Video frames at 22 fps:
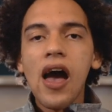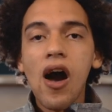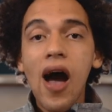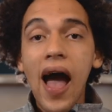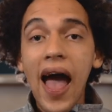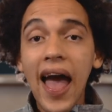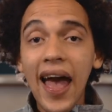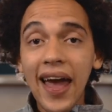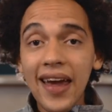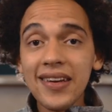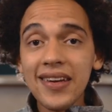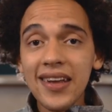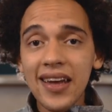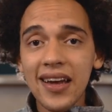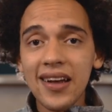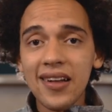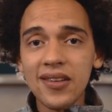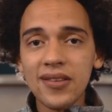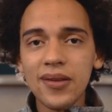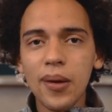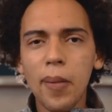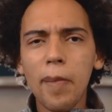
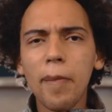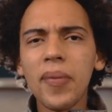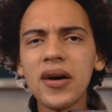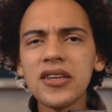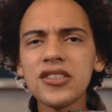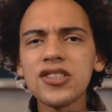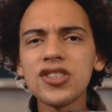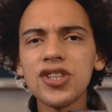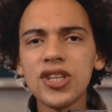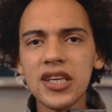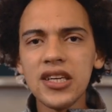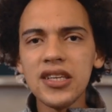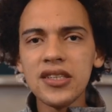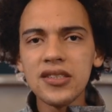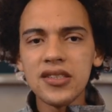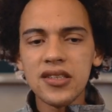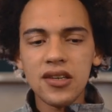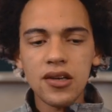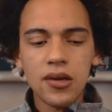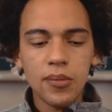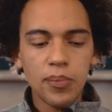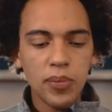handheld much easier